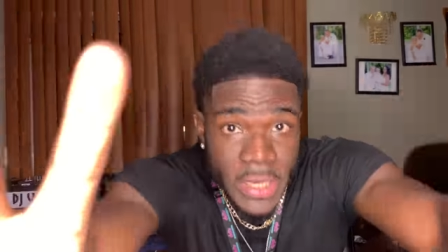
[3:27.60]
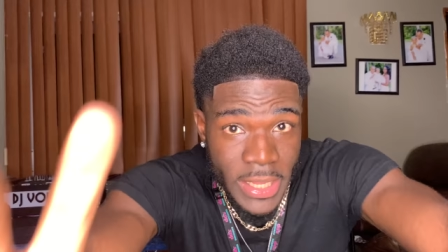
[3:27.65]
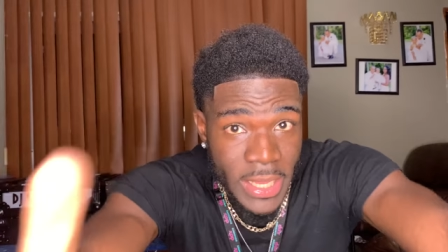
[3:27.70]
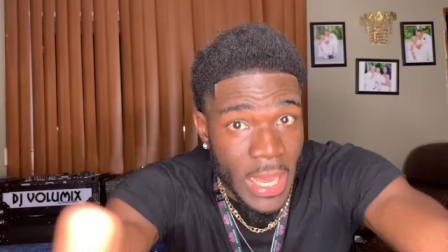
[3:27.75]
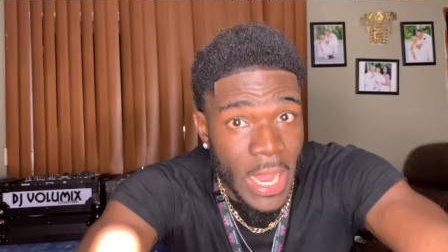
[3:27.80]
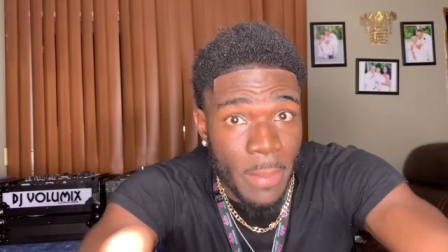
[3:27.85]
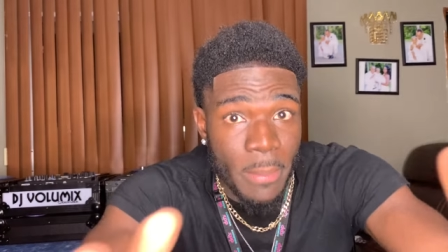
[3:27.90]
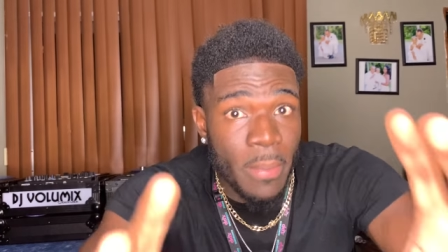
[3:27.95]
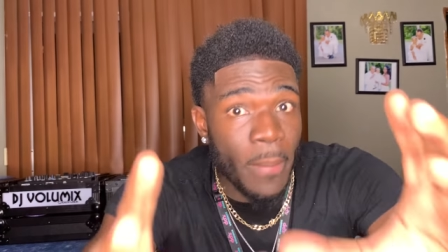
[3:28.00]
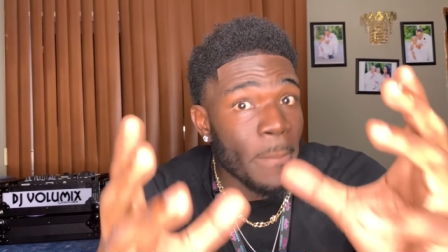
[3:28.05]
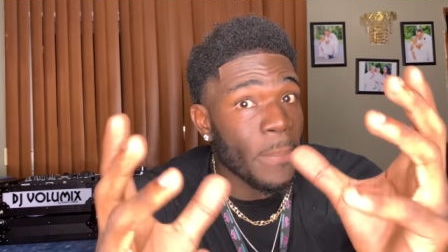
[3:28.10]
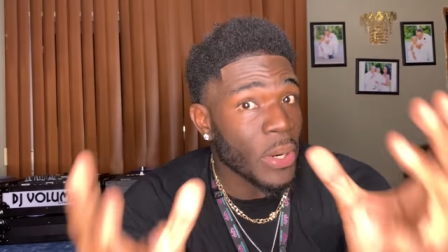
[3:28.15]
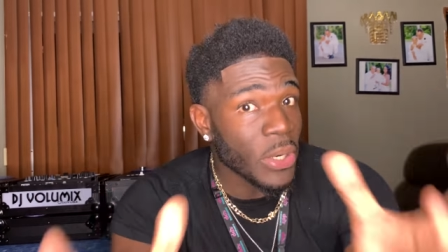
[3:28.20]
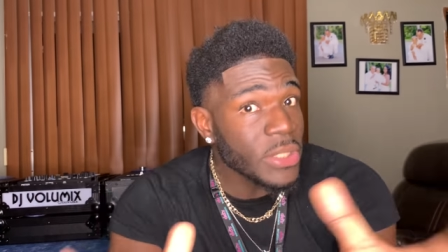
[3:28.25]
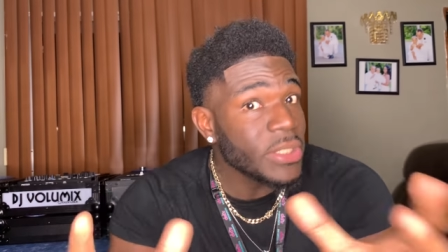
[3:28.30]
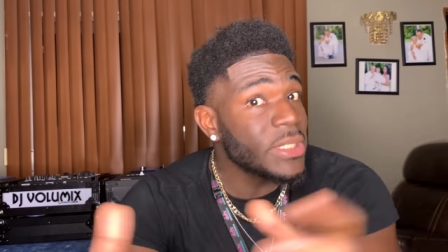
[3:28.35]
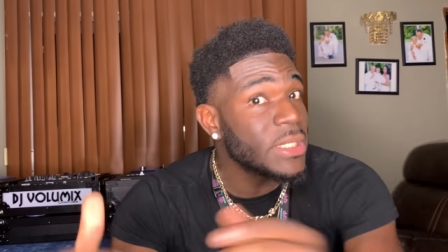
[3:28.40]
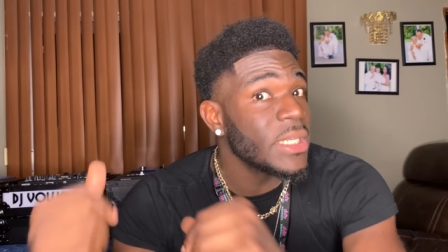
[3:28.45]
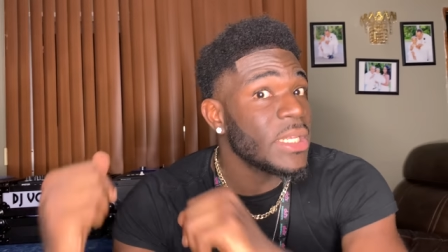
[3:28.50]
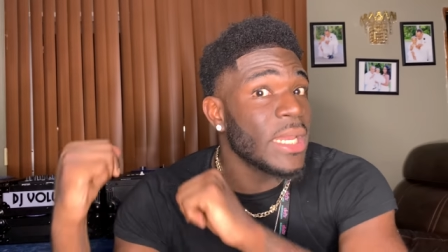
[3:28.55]
camera
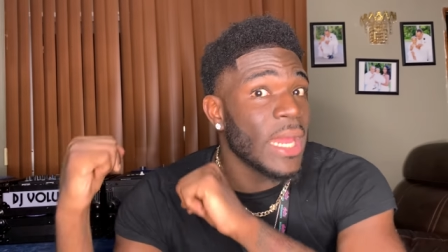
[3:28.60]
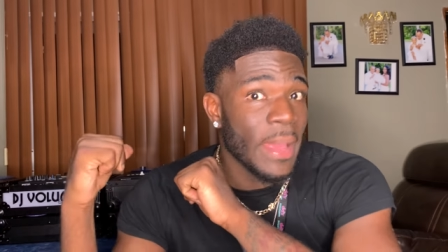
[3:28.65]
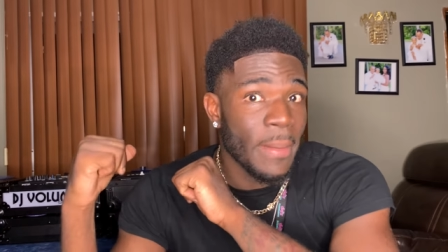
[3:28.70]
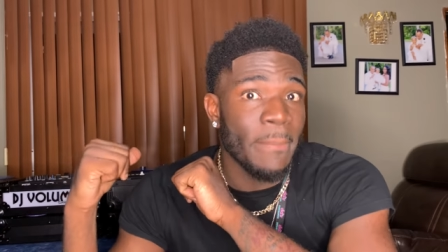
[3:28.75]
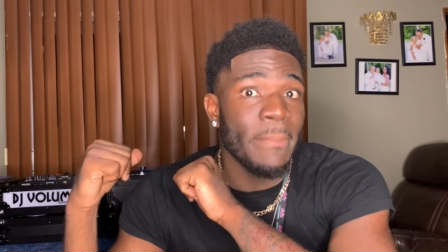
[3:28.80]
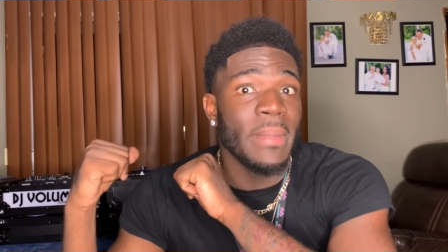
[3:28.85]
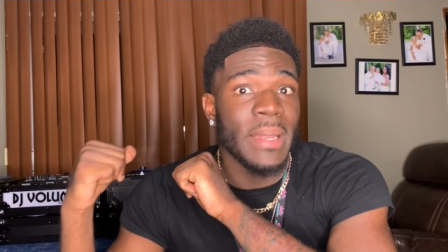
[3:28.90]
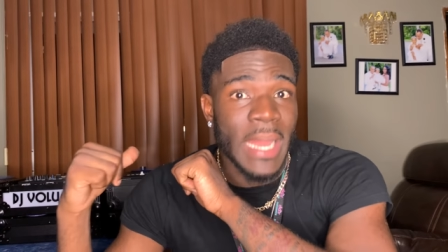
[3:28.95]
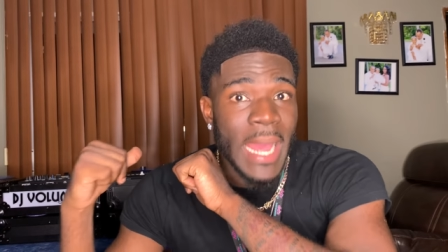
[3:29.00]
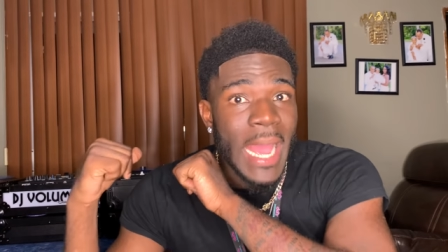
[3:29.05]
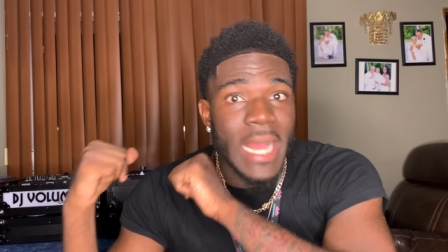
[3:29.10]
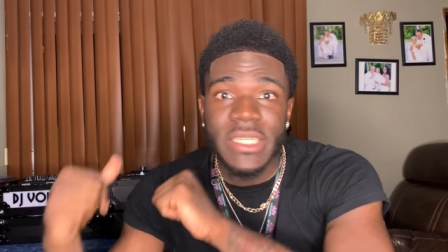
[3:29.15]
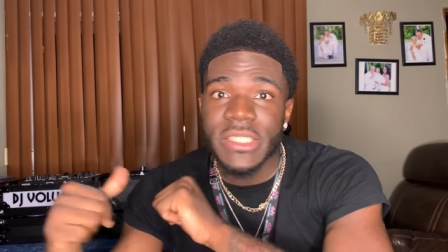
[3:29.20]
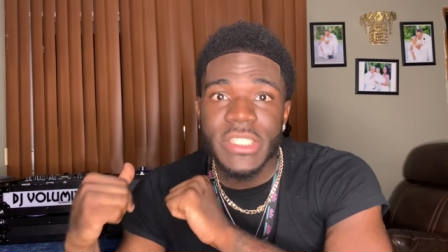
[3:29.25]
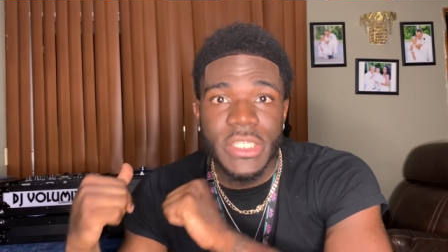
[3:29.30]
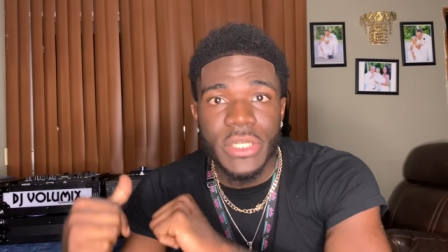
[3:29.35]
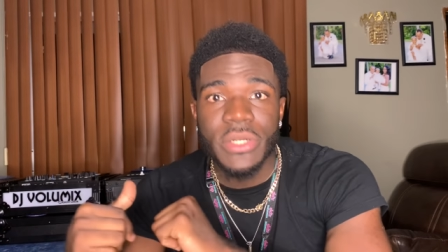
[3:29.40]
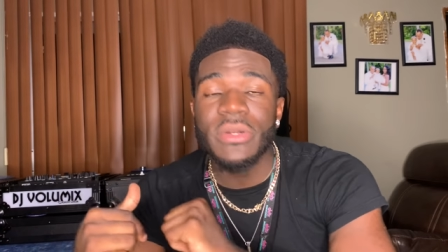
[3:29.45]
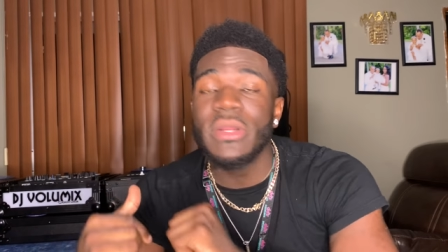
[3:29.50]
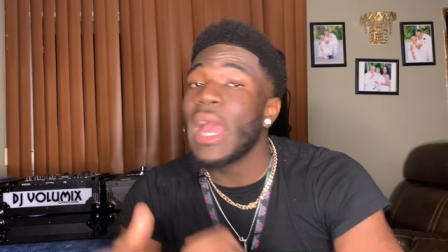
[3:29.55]
personally, like last
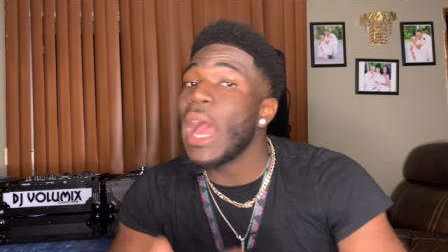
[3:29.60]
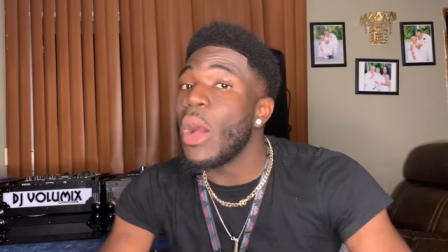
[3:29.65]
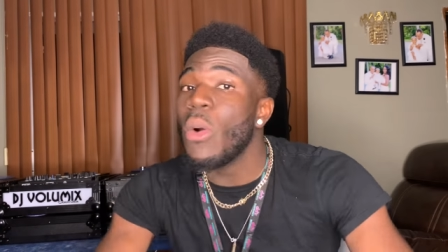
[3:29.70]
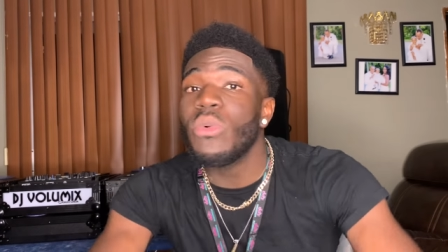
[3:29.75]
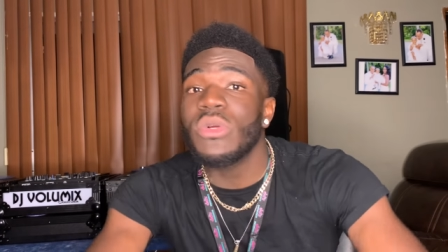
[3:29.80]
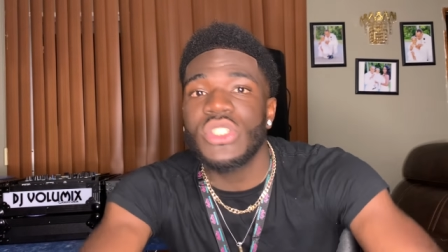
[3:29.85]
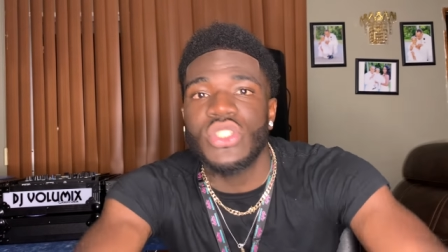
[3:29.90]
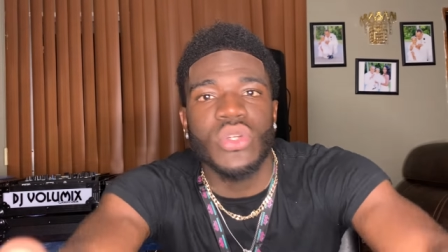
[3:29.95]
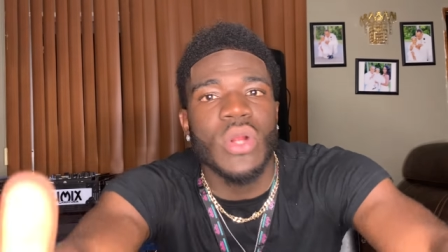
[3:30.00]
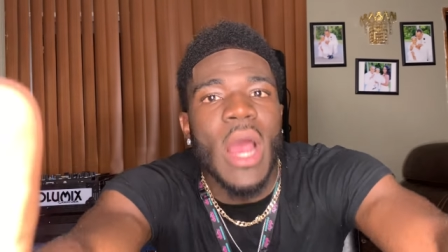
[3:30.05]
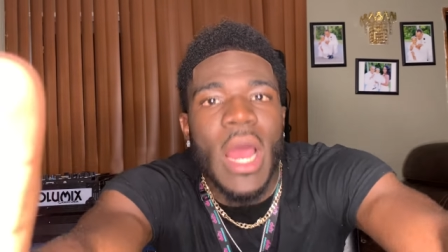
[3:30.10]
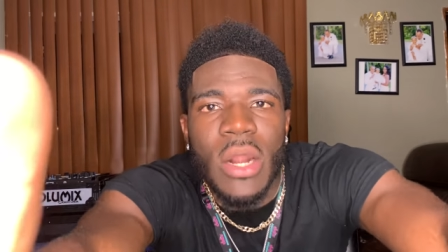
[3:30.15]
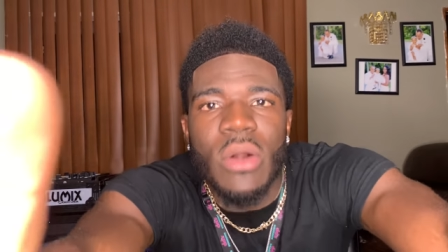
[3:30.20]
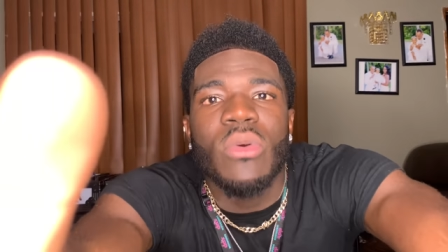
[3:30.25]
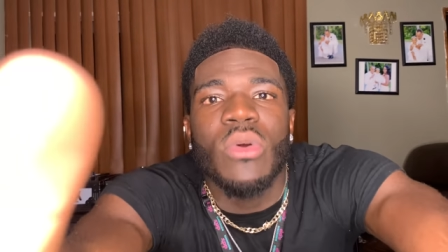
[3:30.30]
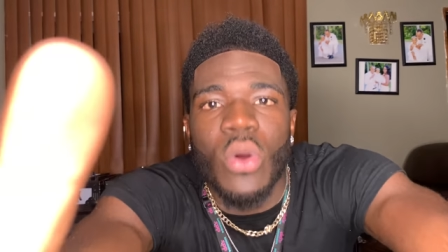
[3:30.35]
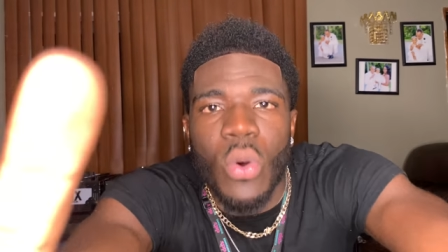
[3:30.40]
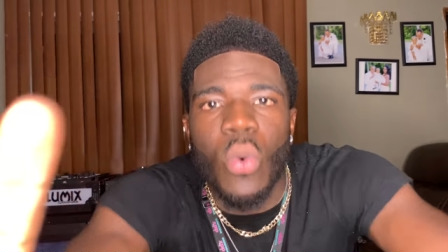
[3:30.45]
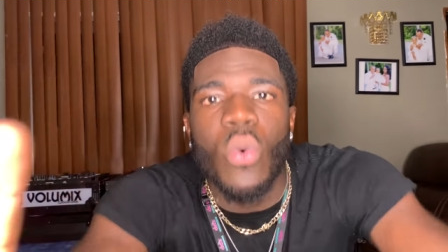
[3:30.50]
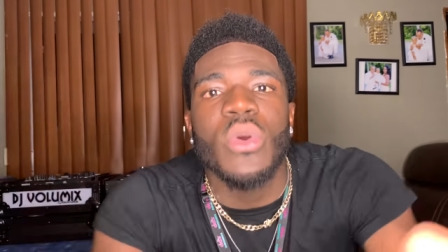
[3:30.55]
year, I would try to
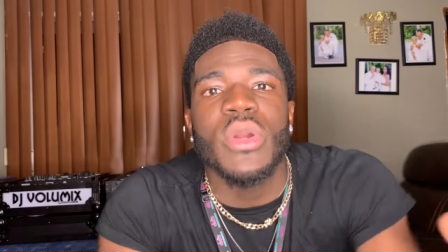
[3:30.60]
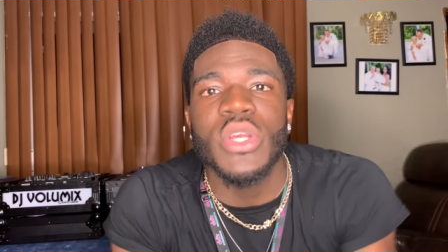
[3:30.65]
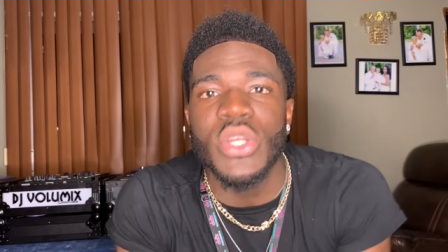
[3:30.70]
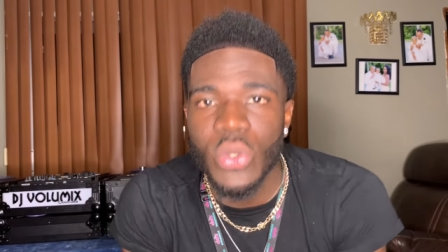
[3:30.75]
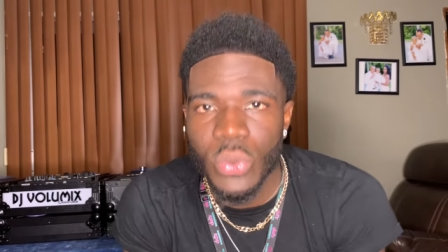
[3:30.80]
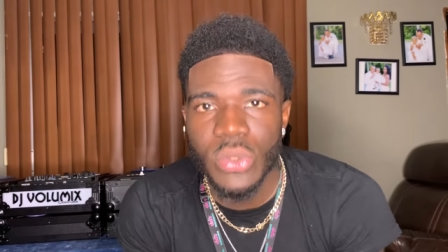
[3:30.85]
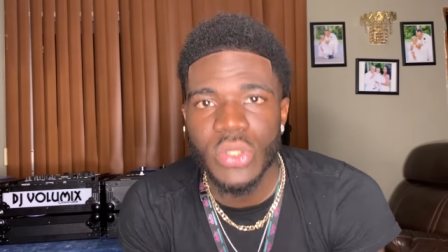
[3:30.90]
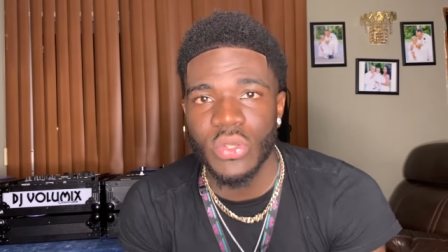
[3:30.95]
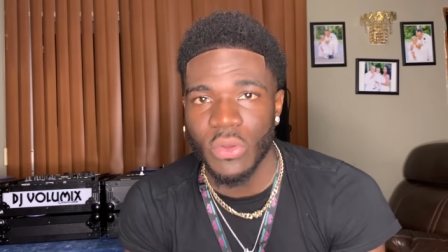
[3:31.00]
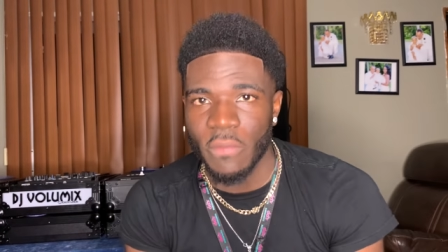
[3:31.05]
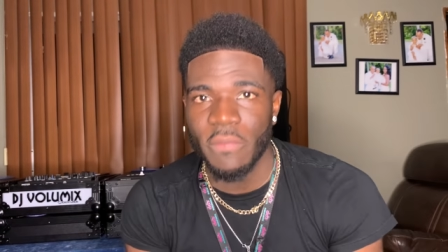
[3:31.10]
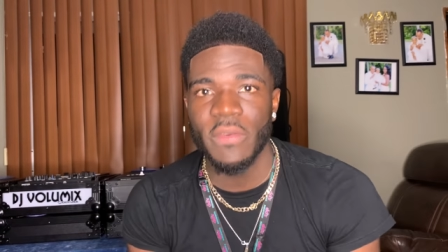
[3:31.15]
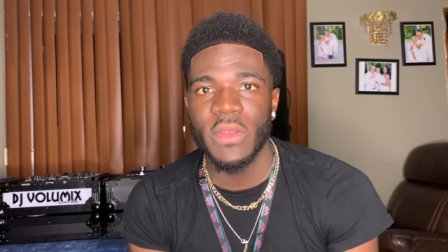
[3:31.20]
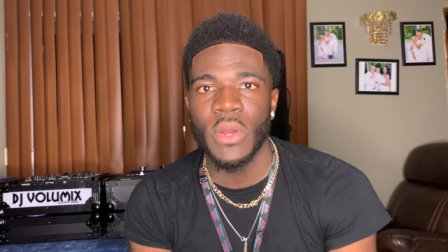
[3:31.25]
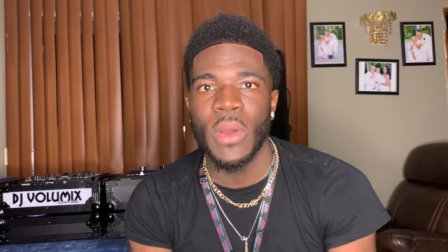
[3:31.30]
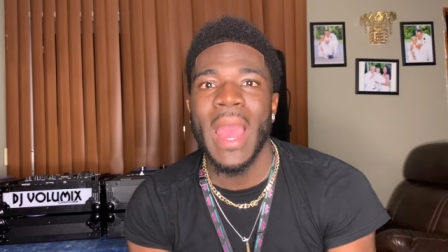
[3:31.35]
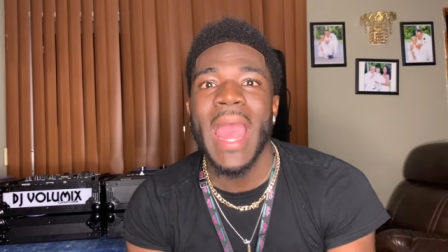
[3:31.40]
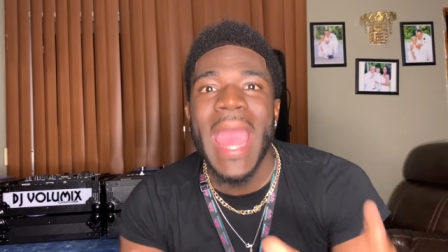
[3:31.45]
record a YouTube video. I